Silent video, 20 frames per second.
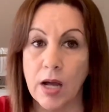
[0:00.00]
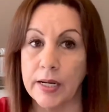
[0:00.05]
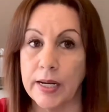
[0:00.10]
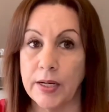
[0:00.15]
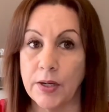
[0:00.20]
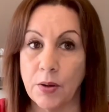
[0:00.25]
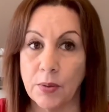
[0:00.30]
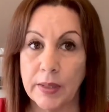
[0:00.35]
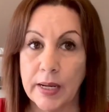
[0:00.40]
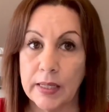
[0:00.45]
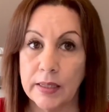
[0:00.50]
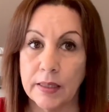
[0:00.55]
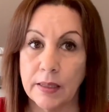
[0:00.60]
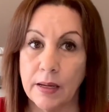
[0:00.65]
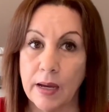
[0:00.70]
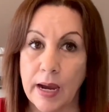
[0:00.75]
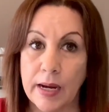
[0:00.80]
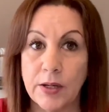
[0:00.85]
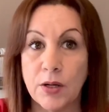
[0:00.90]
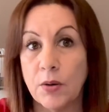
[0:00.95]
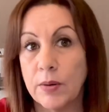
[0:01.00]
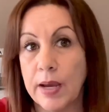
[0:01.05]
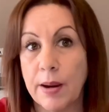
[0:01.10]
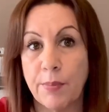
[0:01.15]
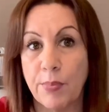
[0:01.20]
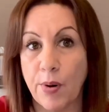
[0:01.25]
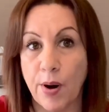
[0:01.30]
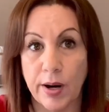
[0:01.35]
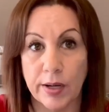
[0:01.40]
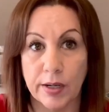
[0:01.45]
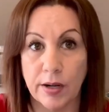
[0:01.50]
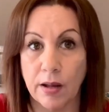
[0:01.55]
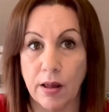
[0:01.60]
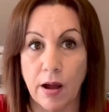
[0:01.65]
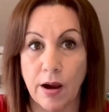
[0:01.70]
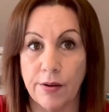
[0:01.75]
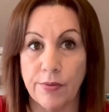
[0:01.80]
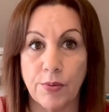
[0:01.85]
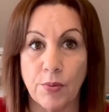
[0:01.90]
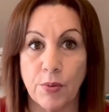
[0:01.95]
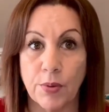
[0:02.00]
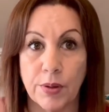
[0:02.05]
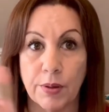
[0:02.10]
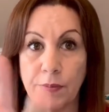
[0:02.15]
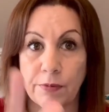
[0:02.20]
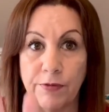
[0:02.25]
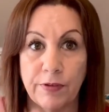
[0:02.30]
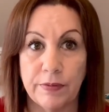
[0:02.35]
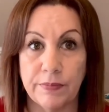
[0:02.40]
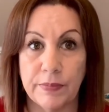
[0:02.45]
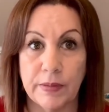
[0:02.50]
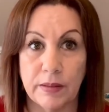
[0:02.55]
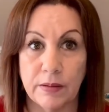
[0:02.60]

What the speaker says: I don't get broadcloth or the 50,